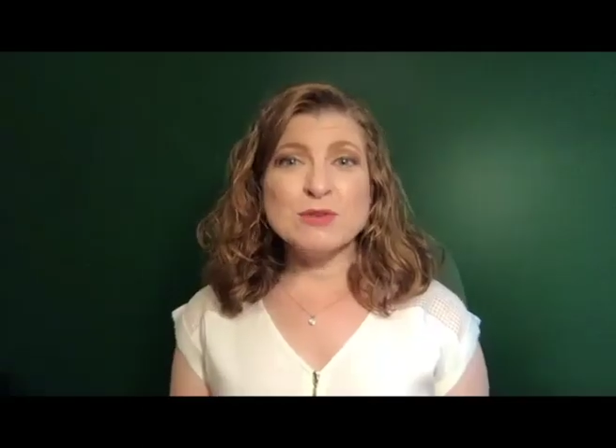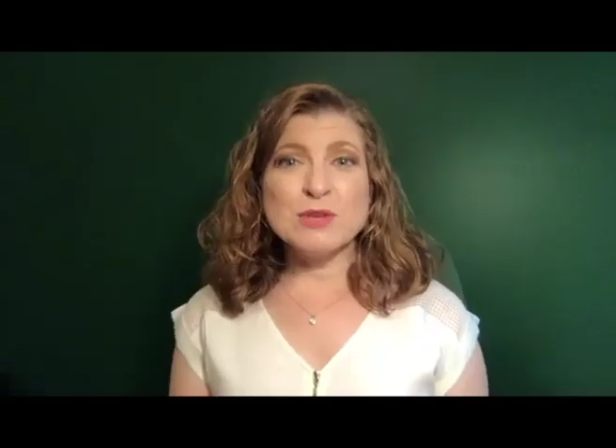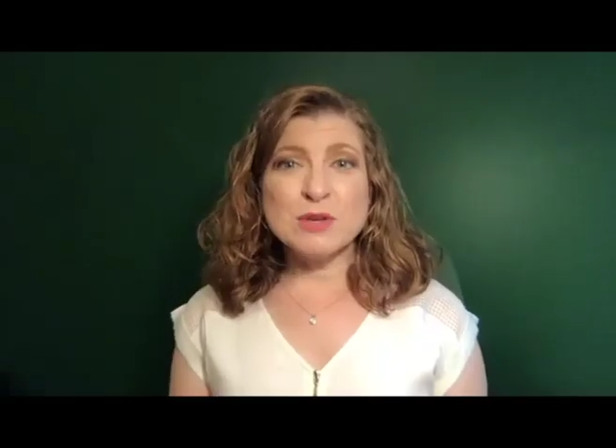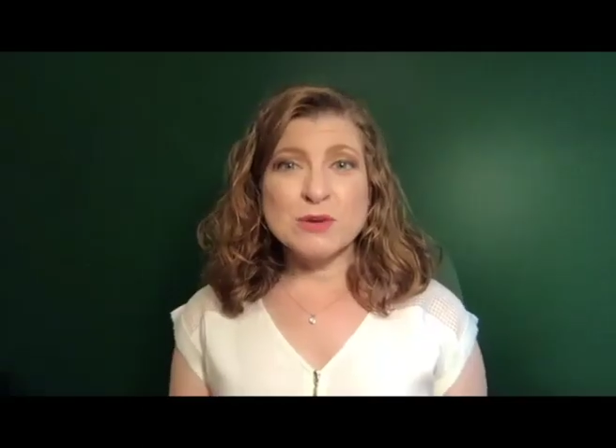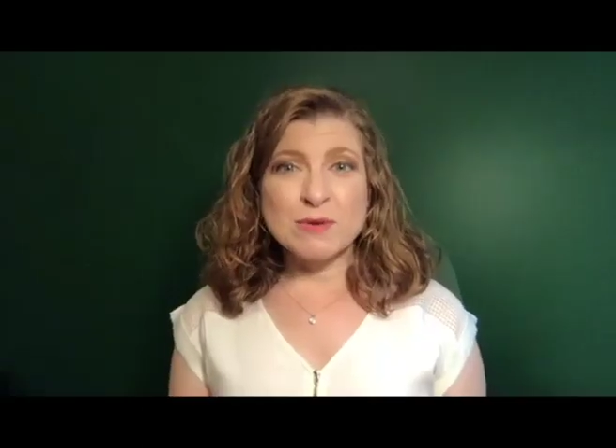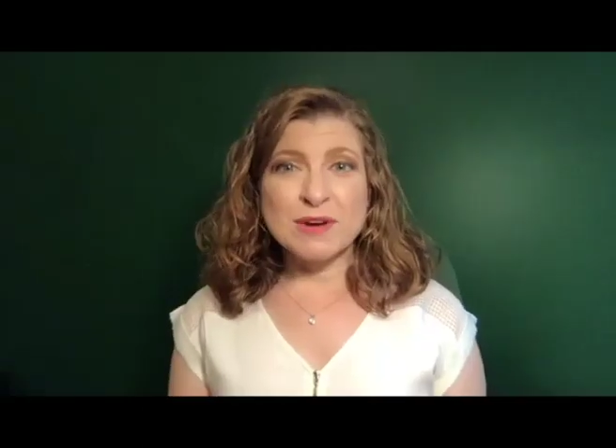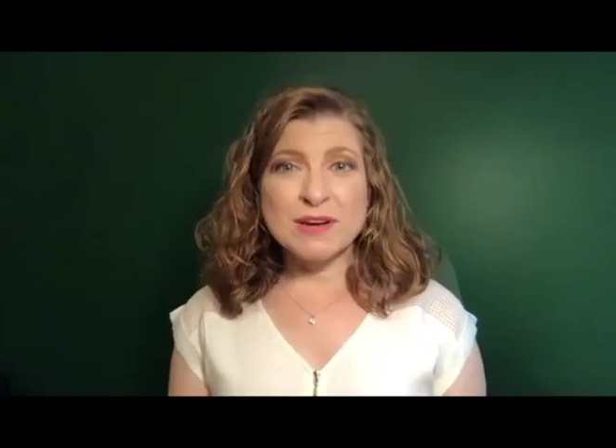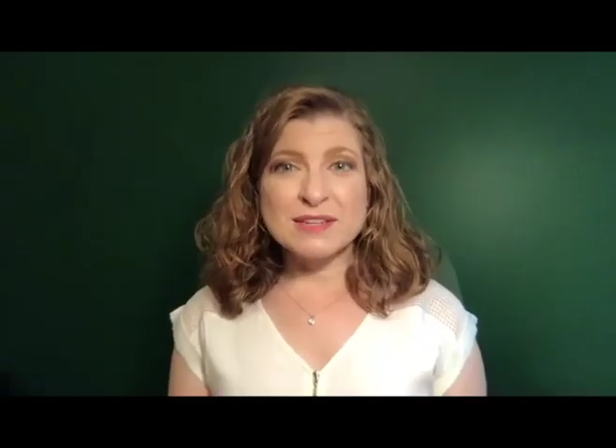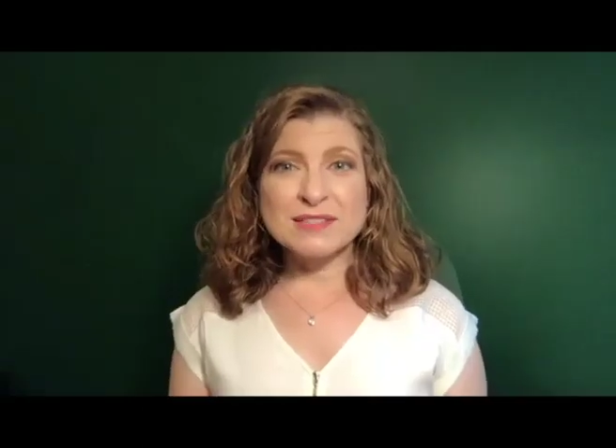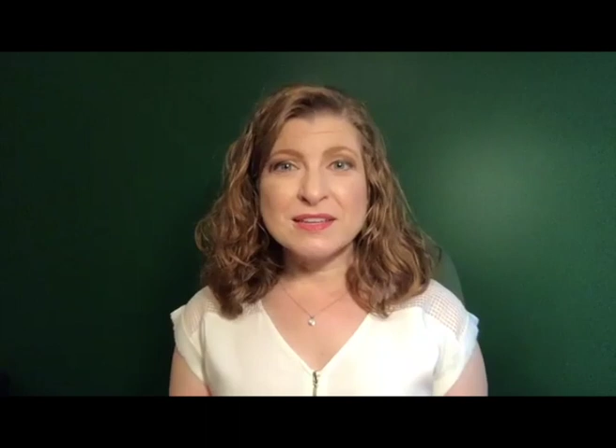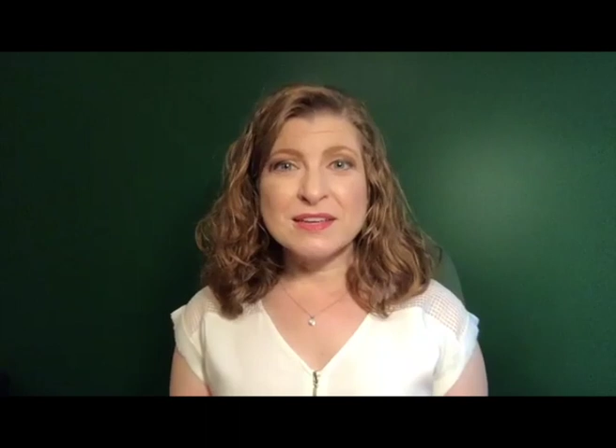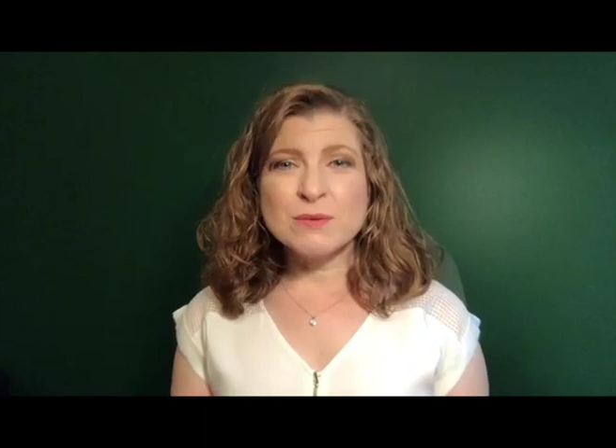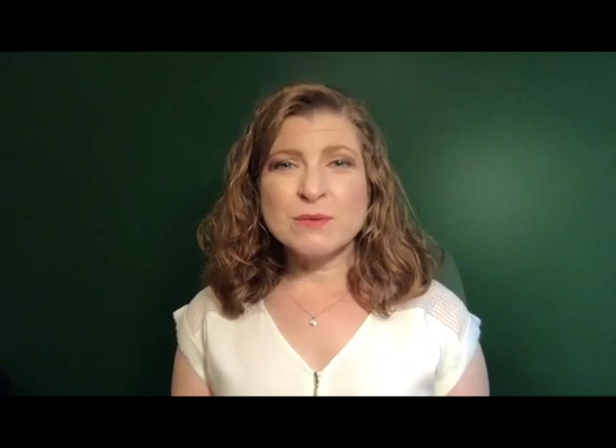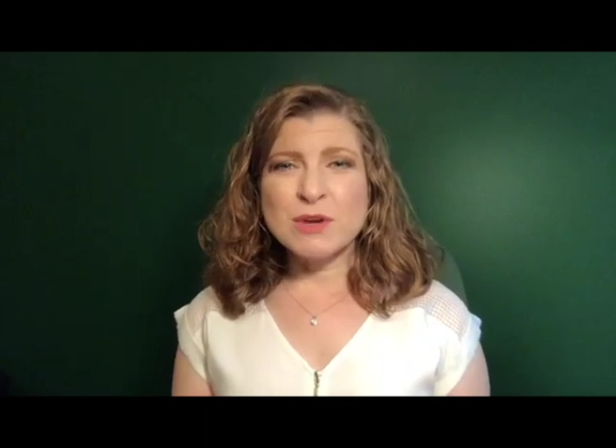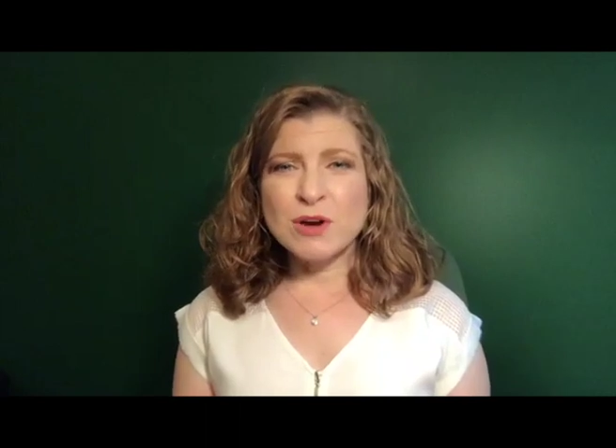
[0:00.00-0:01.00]
correct.
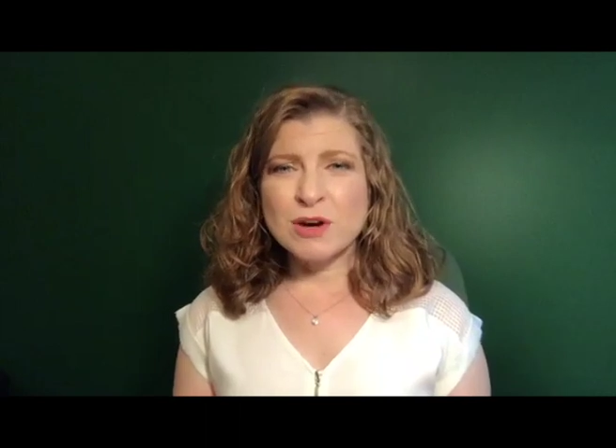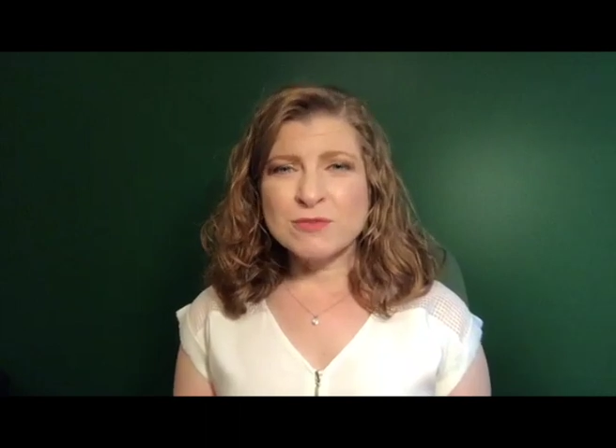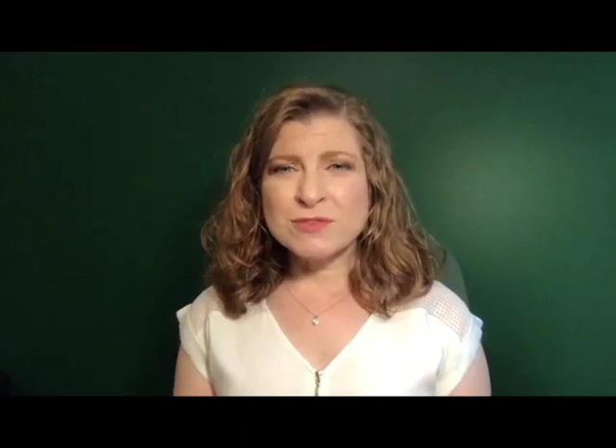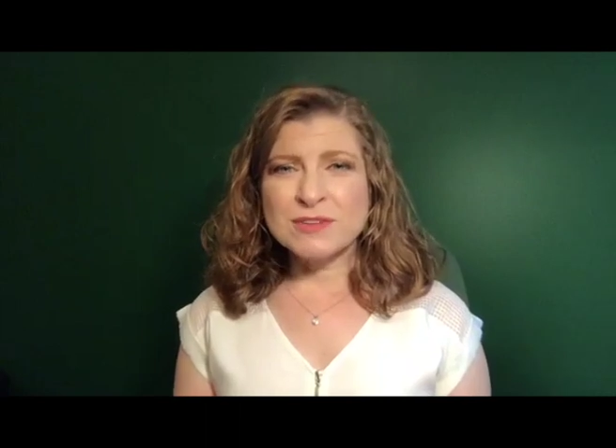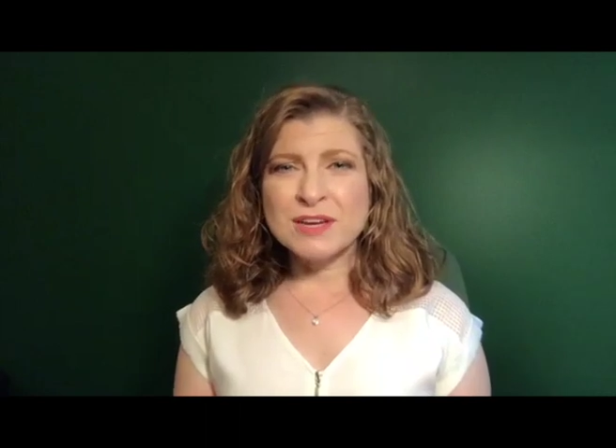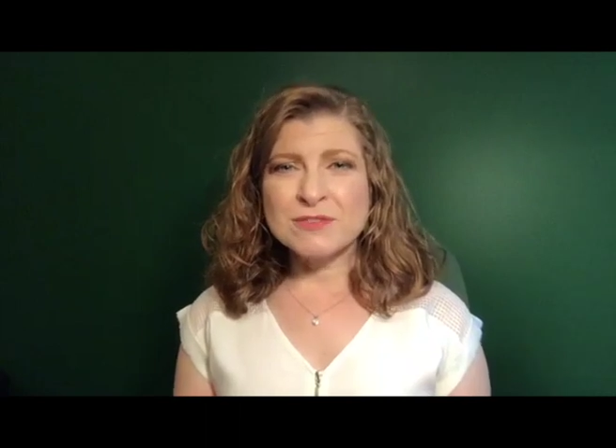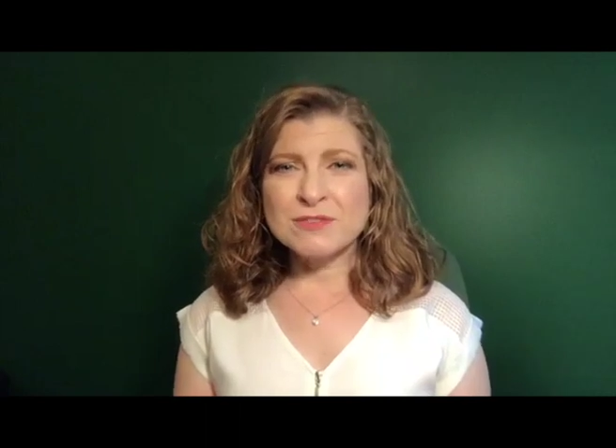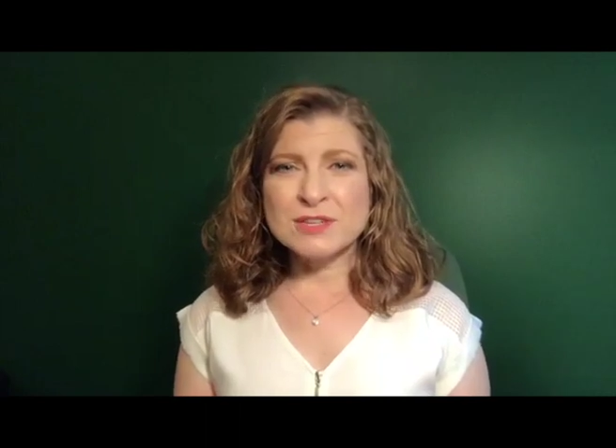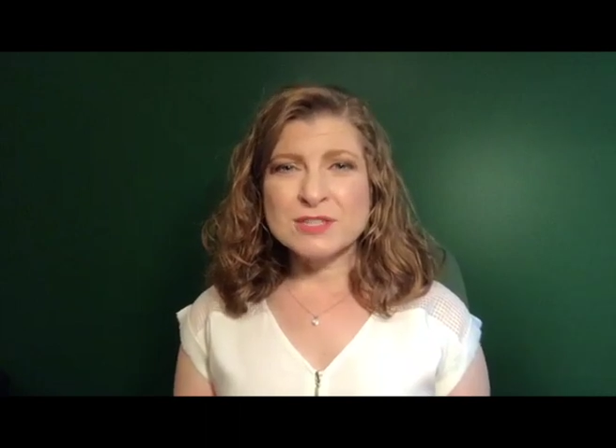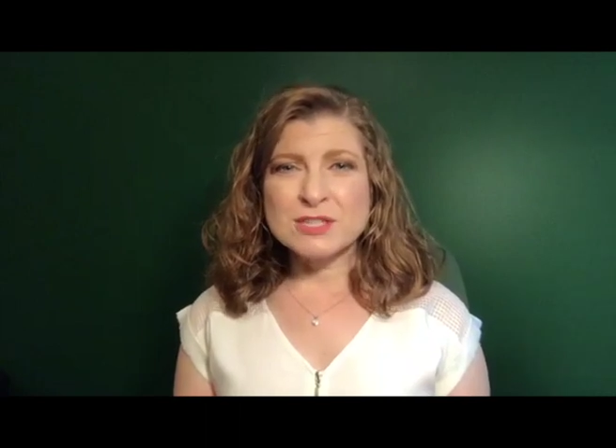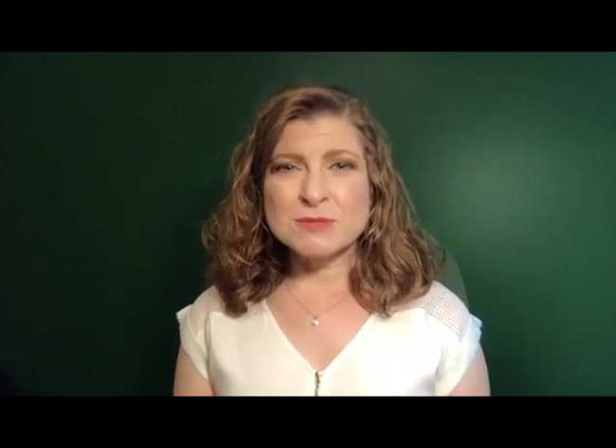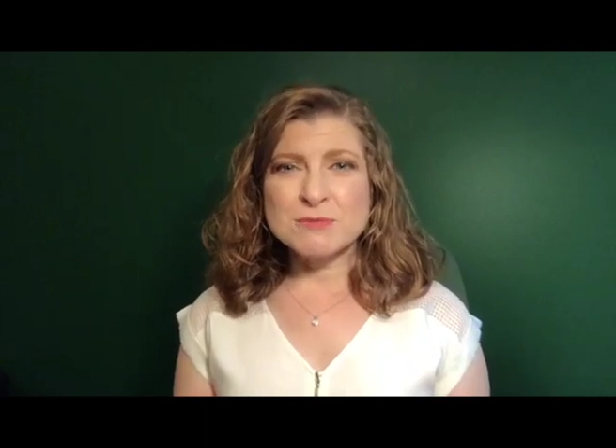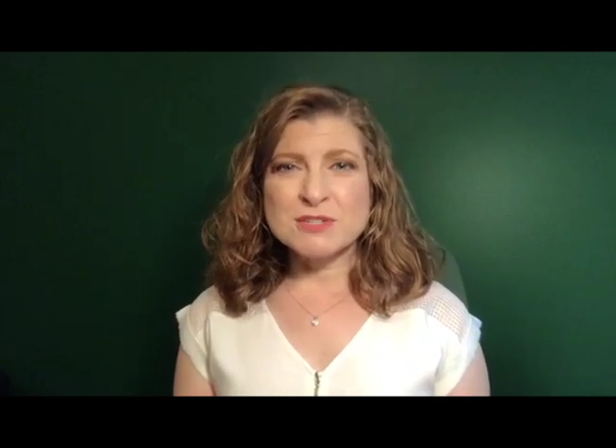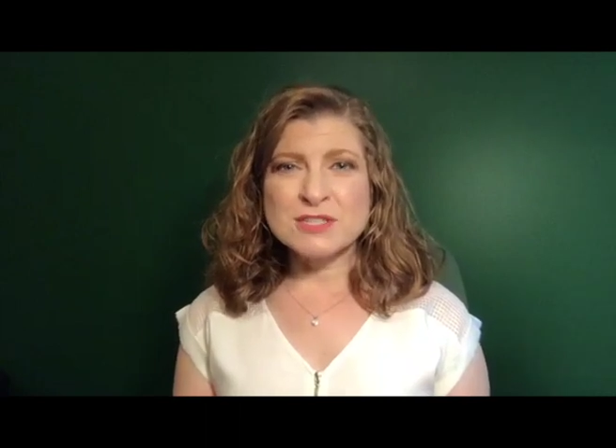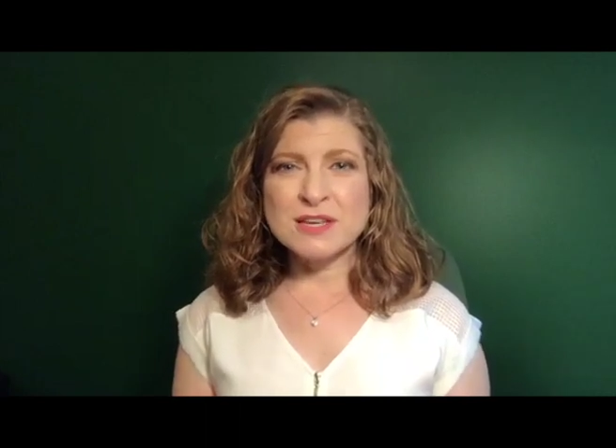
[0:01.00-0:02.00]
And we often have
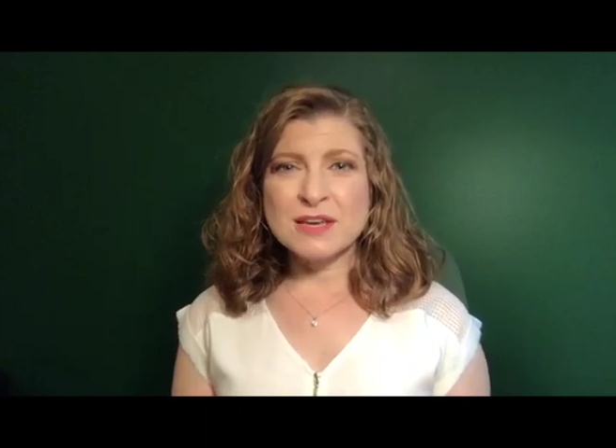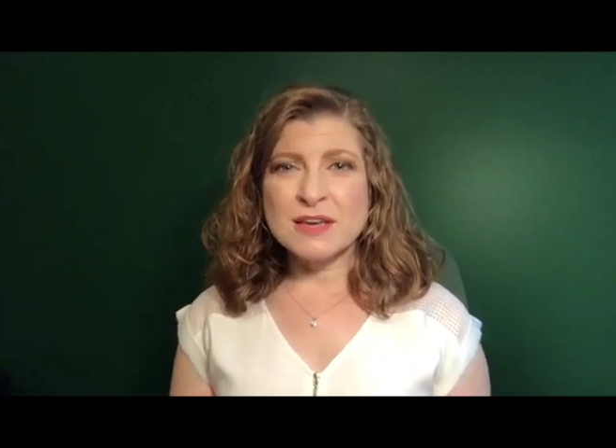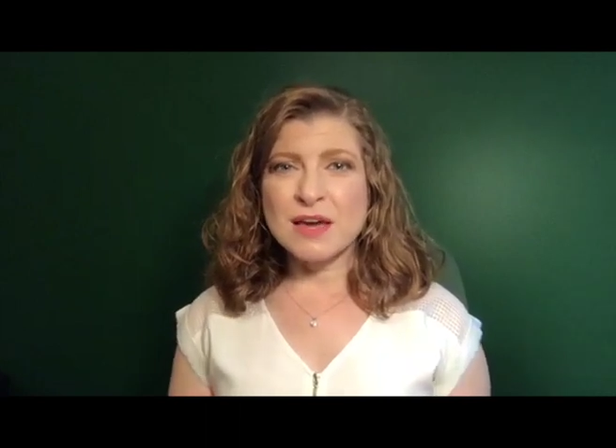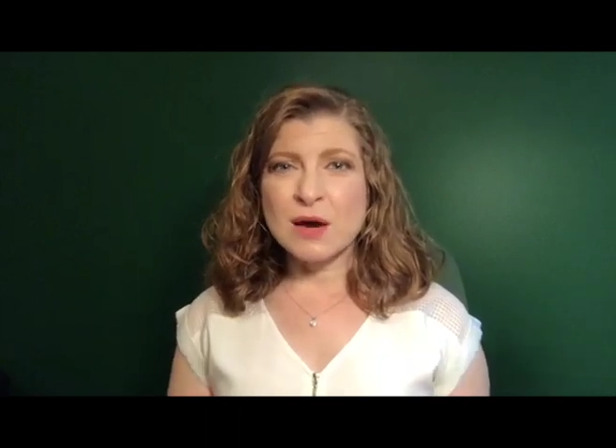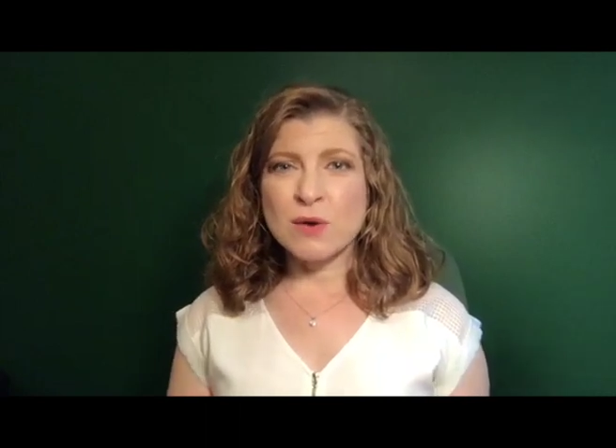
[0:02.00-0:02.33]
customers say,